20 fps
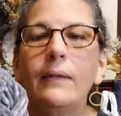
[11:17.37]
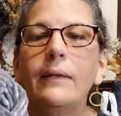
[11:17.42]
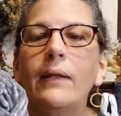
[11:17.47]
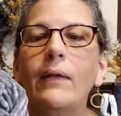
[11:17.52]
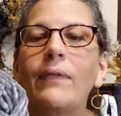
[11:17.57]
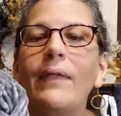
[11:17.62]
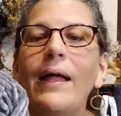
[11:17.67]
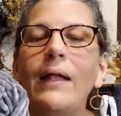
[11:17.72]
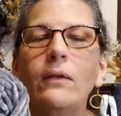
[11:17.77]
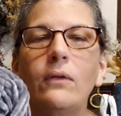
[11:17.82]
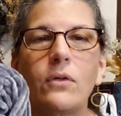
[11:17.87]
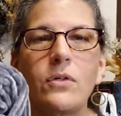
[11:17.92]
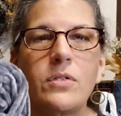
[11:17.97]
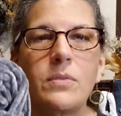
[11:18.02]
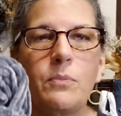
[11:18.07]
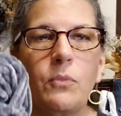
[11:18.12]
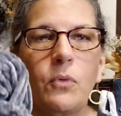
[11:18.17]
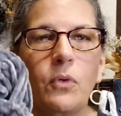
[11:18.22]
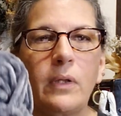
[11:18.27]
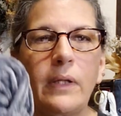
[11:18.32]
Now that
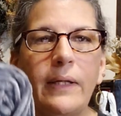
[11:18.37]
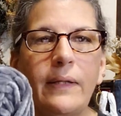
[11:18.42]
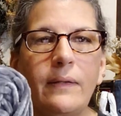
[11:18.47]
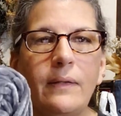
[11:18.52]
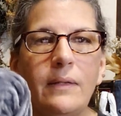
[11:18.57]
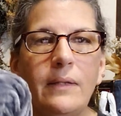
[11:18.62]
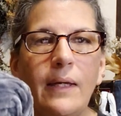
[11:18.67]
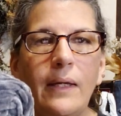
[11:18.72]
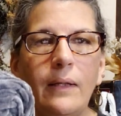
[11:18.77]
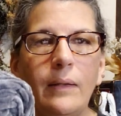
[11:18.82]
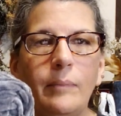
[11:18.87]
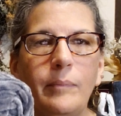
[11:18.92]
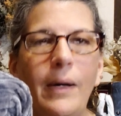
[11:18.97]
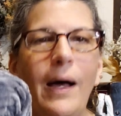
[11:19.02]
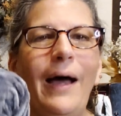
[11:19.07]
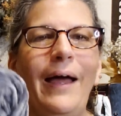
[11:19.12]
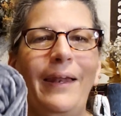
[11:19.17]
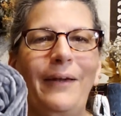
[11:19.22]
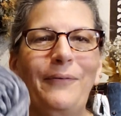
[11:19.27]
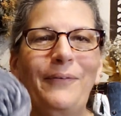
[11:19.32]
looks more like the denim.
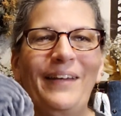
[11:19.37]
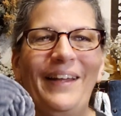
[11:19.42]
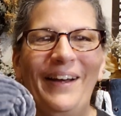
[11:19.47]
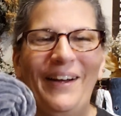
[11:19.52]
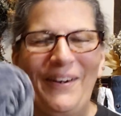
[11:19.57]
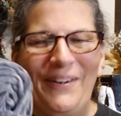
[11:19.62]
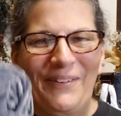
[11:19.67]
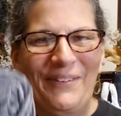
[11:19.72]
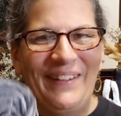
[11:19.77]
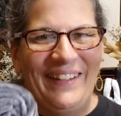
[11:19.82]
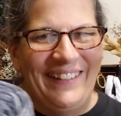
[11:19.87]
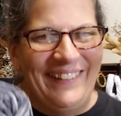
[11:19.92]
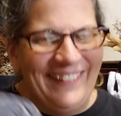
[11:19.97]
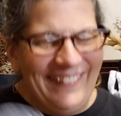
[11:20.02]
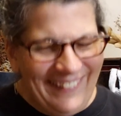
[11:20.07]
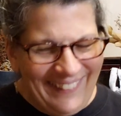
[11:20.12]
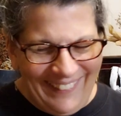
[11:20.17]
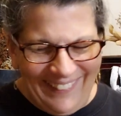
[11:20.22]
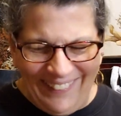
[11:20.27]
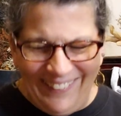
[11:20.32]

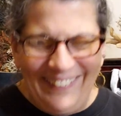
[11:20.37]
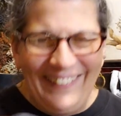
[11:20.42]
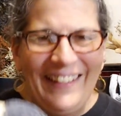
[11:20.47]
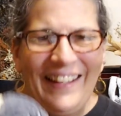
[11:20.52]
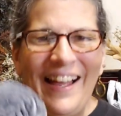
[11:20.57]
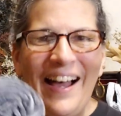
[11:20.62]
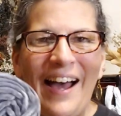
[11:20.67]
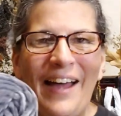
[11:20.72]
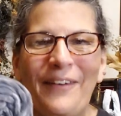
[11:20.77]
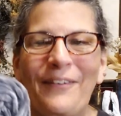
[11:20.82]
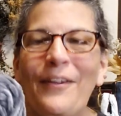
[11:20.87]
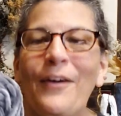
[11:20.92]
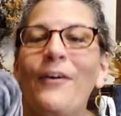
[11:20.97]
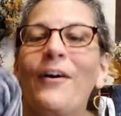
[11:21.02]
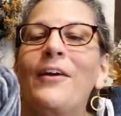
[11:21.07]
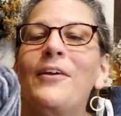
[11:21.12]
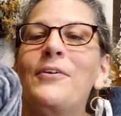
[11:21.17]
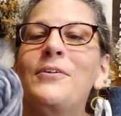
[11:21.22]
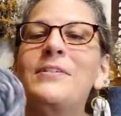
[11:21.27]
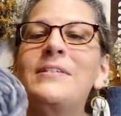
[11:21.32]
I don't know.
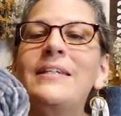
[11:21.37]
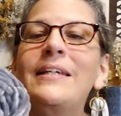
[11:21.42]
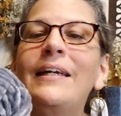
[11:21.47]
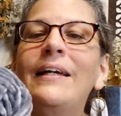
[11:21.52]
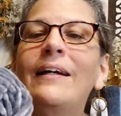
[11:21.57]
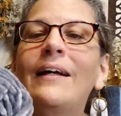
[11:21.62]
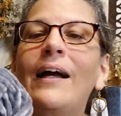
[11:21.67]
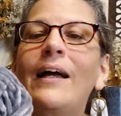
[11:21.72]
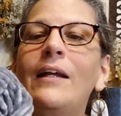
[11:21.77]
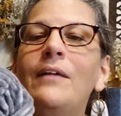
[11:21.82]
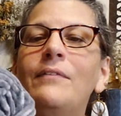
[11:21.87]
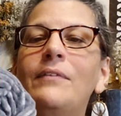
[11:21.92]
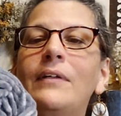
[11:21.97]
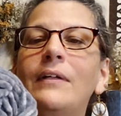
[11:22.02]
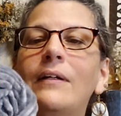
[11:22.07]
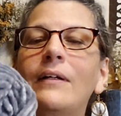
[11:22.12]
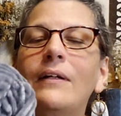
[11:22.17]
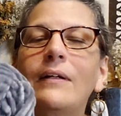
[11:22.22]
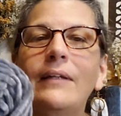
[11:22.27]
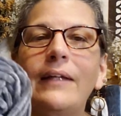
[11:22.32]
Are you seeing kind of
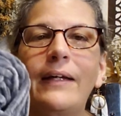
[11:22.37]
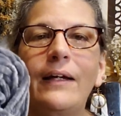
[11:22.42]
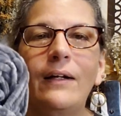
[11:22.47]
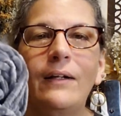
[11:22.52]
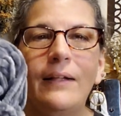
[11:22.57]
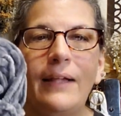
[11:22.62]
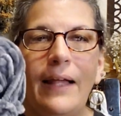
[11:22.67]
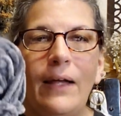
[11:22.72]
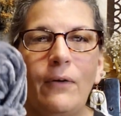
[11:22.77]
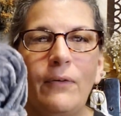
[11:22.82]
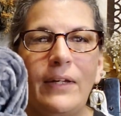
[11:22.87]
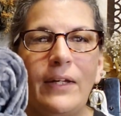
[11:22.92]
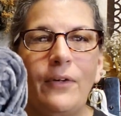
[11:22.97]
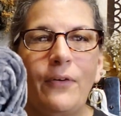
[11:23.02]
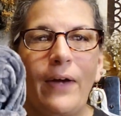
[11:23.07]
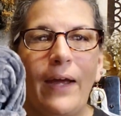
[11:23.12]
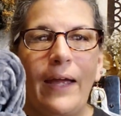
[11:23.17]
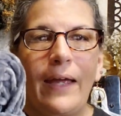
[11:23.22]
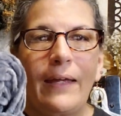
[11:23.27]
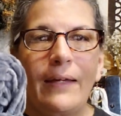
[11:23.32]
a cloudy
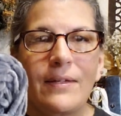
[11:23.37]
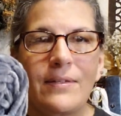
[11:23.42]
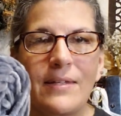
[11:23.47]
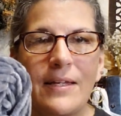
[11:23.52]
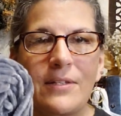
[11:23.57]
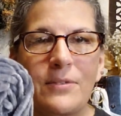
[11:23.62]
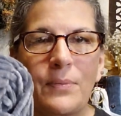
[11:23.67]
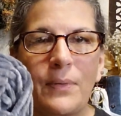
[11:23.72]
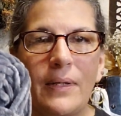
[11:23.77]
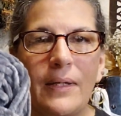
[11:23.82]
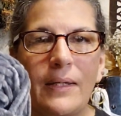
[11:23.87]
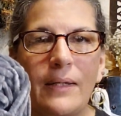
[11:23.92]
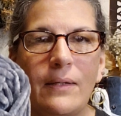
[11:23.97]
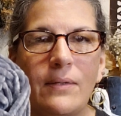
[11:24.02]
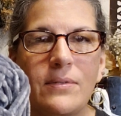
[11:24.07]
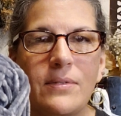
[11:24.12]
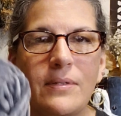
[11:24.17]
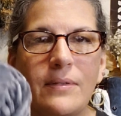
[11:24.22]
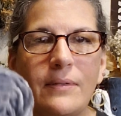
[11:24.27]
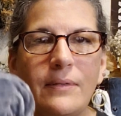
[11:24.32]
gray? Because that's what it
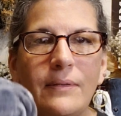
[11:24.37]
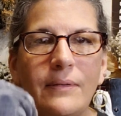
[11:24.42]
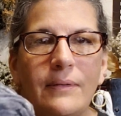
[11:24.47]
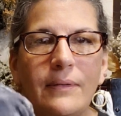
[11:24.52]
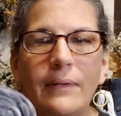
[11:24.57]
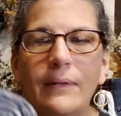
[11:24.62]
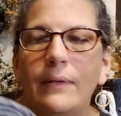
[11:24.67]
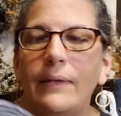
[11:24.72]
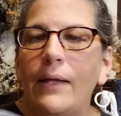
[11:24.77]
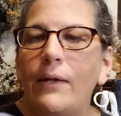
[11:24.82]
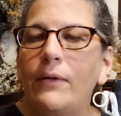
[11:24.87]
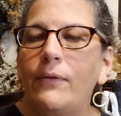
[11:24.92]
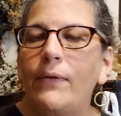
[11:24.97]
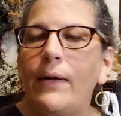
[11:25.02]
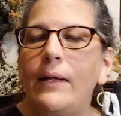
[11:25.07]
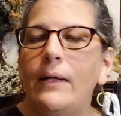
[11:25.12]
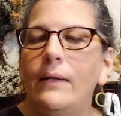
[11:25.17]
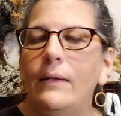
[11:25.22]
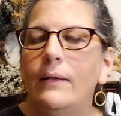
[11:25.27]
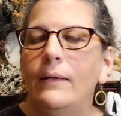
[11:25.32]
is, a cloudy
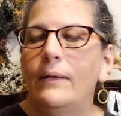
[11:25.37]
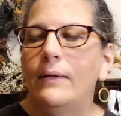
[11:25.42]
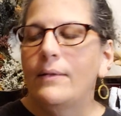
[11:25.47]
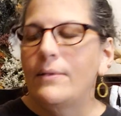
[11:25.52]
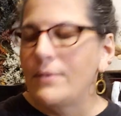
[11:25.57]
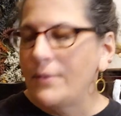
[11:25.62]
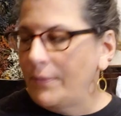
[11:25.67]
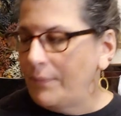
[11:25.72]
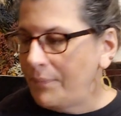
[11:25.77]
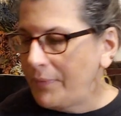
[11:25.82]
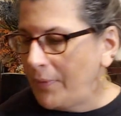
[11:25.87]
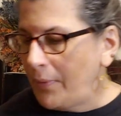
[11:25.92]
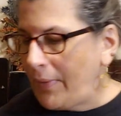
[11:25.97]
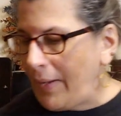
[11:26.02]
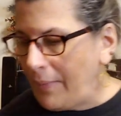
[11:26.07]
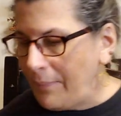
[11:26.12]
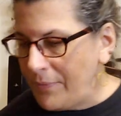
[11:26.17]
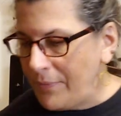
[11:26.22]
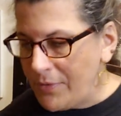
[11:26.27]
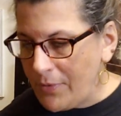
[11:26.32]
gray. So
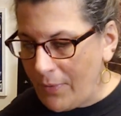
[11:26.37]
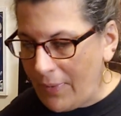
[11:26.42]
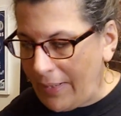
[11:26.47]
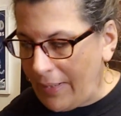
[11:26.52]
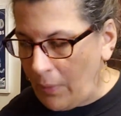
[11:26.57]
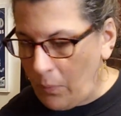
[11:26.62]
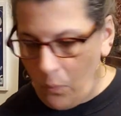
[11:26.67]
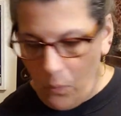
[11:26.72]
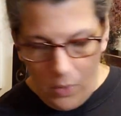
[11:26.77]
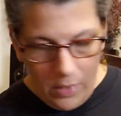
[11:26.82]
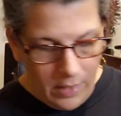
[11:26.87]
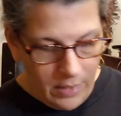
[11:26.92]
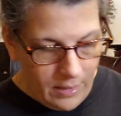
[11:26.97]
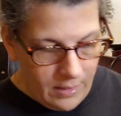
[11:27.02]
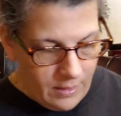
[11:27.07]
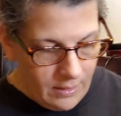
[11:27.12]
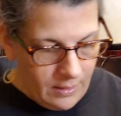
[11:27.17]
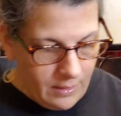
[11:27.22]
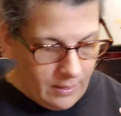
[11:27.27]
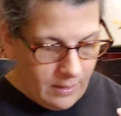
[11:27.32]
okay, so I got
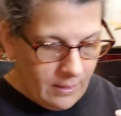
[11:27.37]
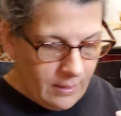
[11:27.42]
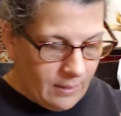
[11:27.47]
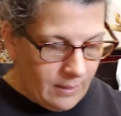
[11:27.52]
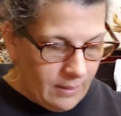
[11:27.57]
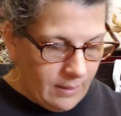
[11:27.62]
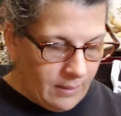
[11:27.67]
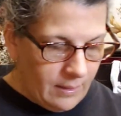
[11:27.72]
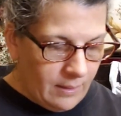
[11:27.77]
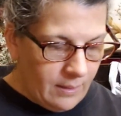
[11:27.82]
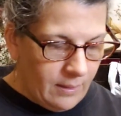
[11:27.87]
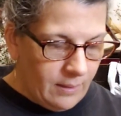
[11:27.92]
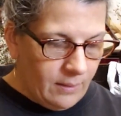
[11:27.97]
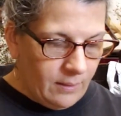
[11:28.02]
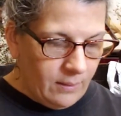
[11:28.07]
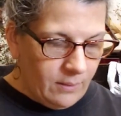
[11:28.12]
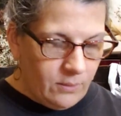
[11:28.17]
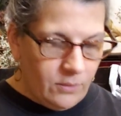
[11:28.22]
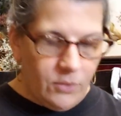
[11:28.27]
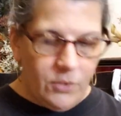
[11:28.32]
1,
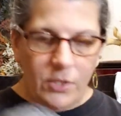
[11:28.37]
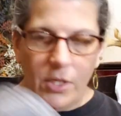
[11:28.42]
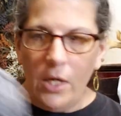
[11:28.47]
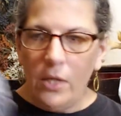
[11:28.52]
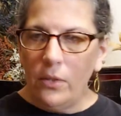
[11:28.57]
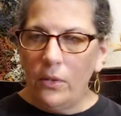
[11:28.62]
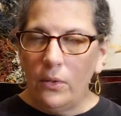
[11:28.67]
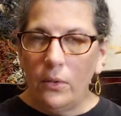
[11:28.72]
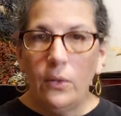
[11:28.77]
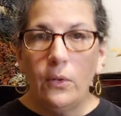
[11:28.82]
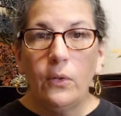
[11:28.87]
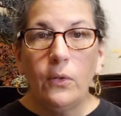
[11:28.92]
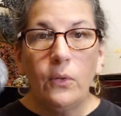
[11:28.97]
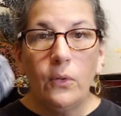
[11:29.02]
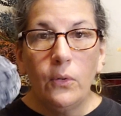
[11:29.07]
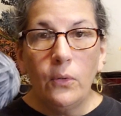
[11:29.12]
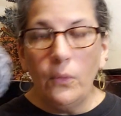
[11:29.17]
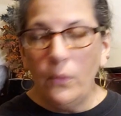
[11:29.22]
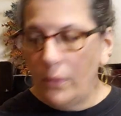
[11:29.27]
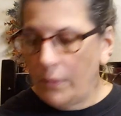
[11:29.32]

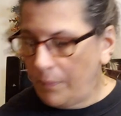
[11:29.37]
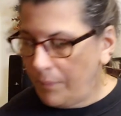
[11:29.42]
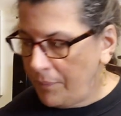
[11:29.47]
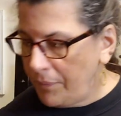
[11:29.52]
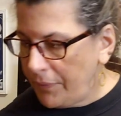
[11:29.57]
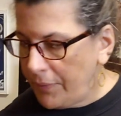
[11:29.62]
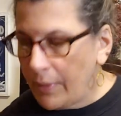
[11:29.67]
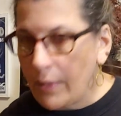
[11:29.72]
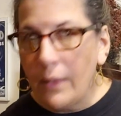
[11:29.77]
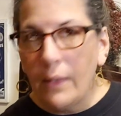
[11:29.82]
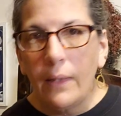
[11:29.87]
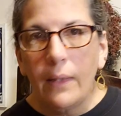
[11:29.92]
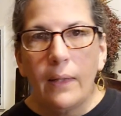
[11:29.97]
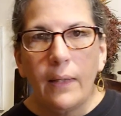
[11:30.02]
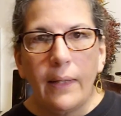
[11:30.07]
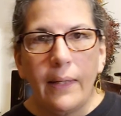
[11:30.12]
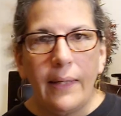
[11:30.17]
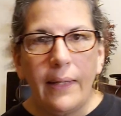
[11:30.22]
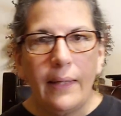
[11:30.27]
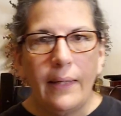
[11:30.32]
2,
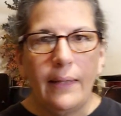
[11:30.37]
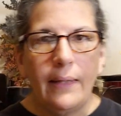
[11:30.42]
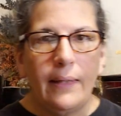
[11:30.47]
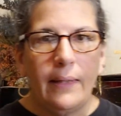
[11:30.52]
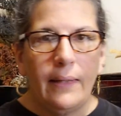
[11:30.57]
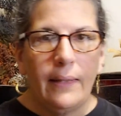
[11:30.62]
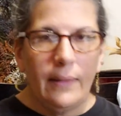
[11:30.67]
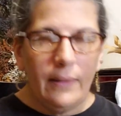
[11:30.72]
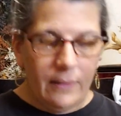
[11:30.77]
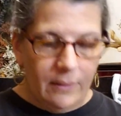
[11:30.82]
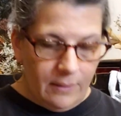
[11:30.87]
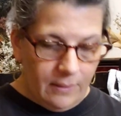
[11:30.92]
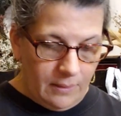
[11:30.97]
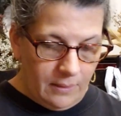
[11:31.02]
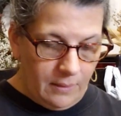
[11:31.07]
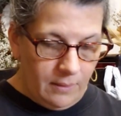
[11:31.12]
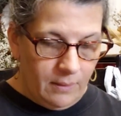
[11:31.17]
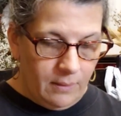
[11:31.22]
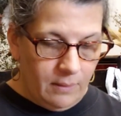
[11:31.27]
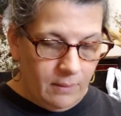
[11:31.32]
and
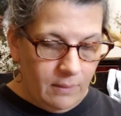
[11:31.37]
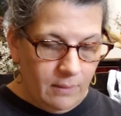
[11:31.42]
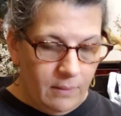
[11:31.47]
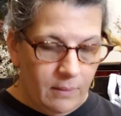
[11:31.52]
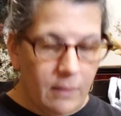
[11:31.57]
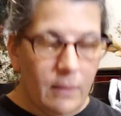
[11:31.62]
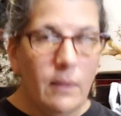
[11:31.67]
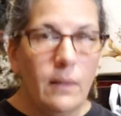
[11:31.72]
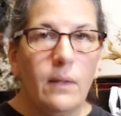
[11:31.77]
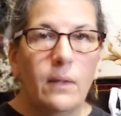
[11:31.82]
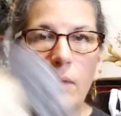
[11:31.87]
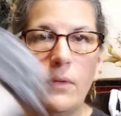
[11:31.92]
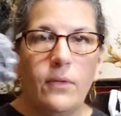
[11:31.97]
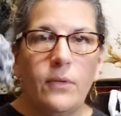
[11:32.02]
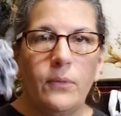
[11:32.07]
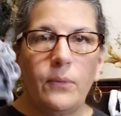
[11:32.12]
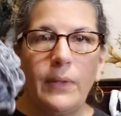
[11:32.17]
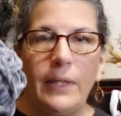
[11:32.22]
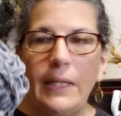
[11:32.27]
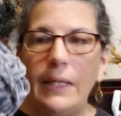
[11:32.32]

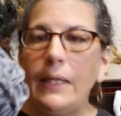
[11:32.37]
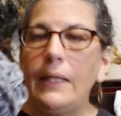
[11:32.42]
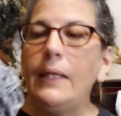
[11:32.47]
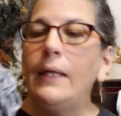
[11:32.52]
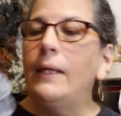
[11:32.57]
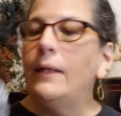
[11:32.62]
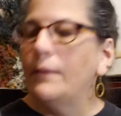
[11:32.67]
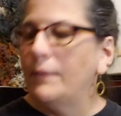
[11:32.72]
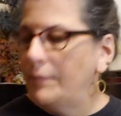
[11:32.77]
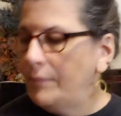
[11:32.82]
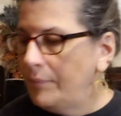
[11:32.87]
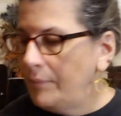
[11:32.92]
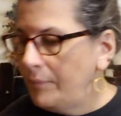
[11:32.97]
3,